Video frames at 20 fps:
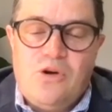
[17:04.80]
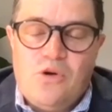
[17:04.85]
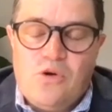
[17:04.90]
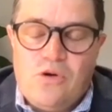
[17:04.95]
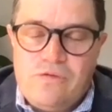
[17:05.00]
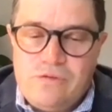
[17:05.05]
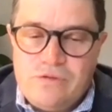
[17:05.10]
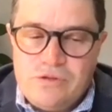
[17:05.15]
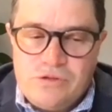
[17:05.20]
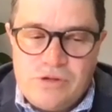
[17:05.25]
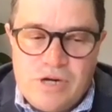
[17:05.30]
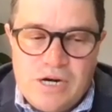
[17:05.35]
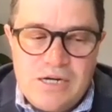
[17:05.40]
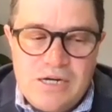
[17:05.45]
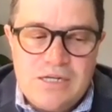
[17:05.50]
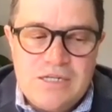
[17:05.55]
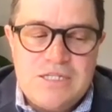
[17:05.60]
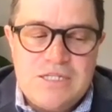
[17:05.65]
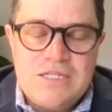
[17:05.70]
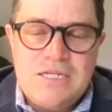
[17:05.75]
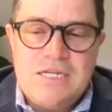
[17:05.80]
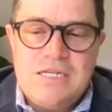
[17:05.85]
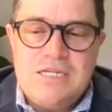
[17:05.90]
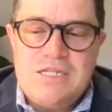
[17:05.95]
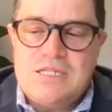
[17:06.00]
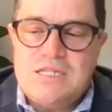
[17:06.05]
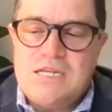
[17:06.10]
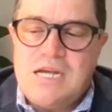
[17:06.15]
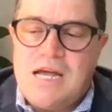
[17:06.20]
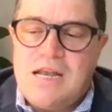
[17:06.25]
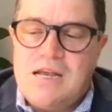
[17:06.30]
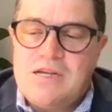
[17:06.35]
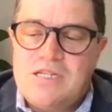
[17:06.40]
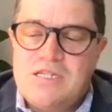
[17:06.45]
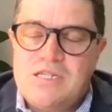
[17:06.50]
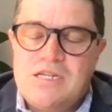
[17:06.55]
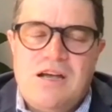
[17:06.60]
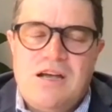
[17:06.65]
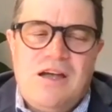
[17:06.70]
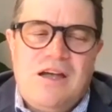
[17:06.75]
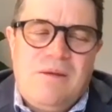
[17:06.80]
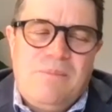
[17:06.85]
orphan drug disease status,